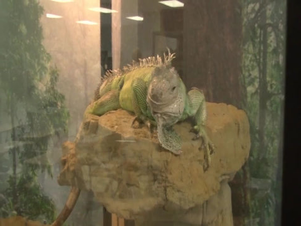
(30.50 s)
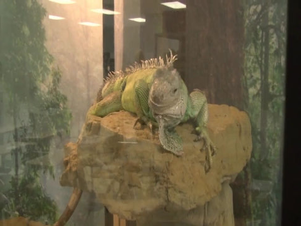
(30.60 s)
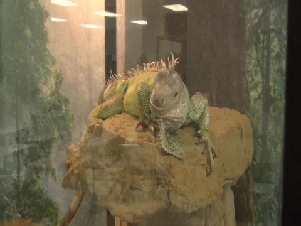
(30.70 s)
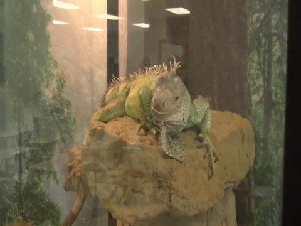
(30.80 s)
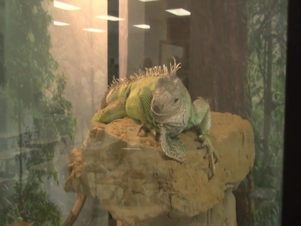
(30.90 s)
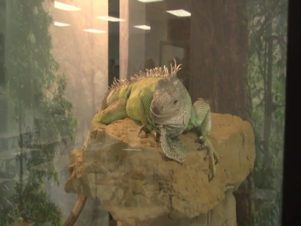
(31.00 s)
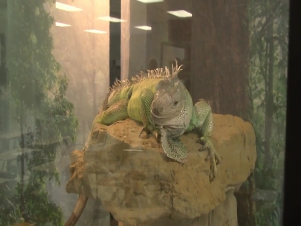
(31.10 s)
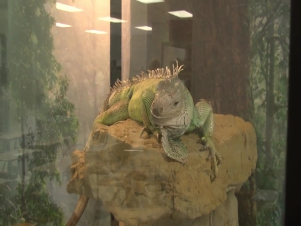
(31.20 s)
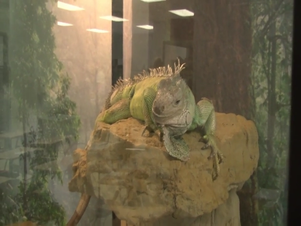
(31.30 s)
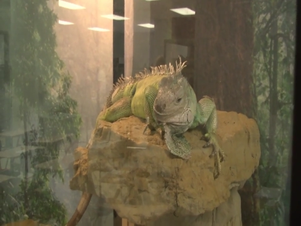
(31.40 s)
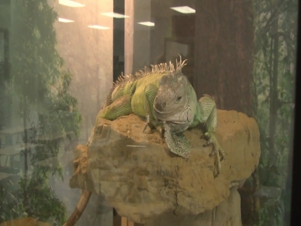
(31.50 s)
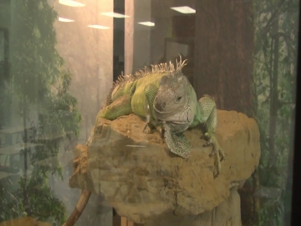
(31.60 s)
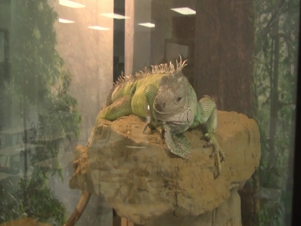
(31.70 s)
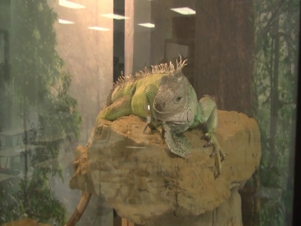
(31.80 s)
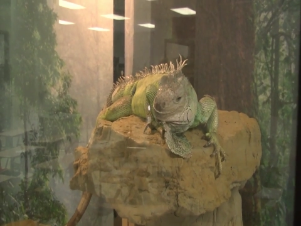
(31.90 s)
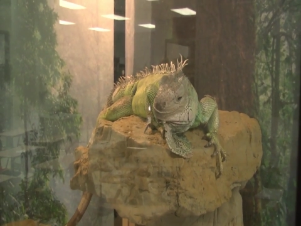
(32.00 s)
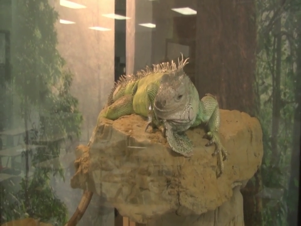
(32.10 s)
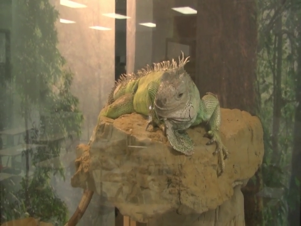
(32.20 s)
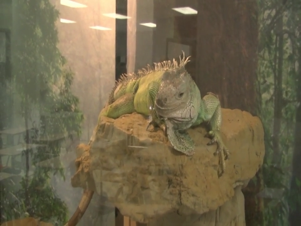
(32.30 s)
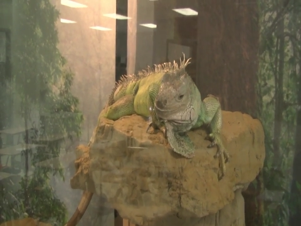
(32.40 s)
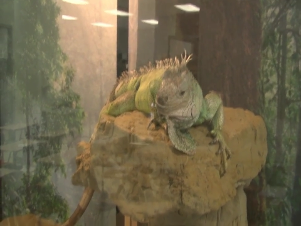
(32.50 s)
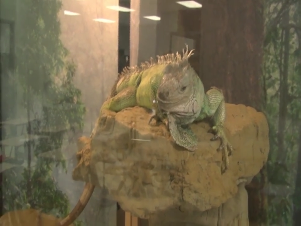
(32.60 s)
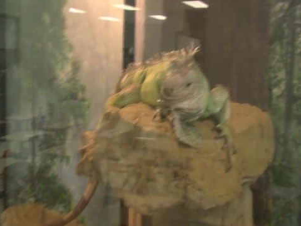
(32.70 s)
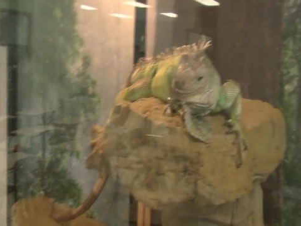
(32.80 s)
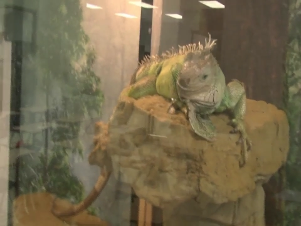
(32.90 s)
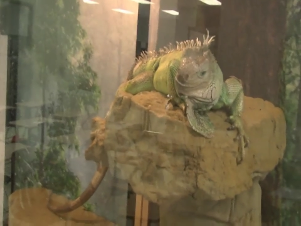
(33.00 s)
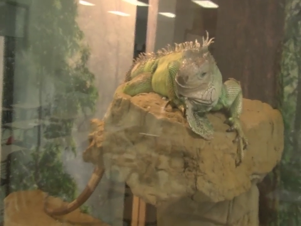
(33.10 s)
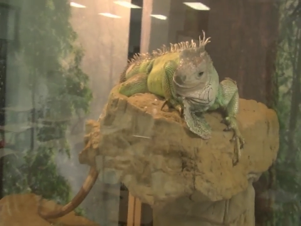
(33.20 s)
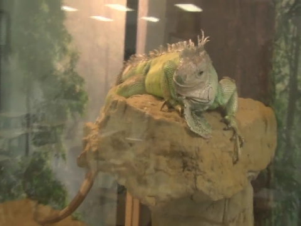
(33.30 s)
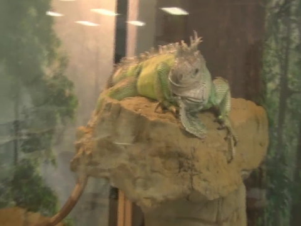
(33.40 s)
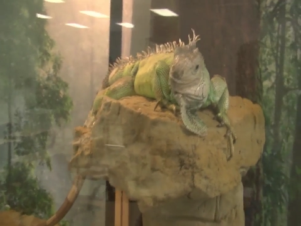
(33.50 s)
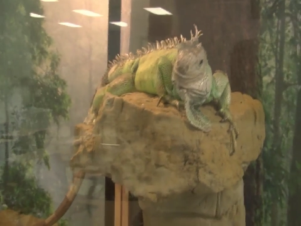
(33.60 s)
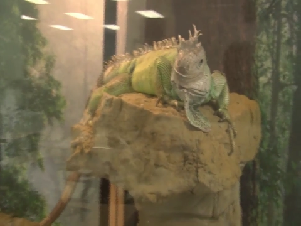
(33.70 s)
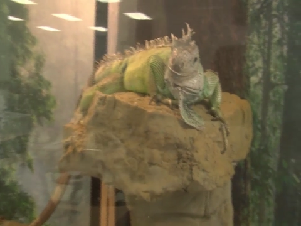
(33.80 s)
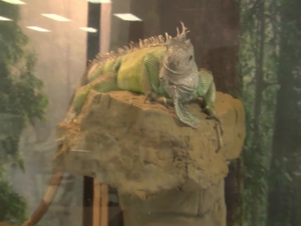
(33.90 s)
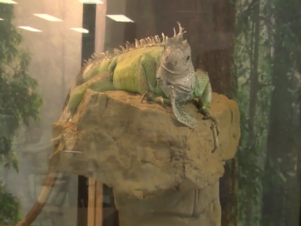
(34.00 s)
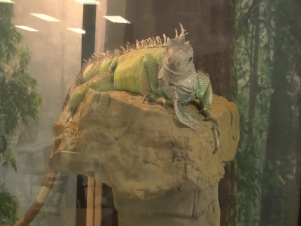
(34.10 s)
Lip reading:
No face is visible, so there are no lips to read.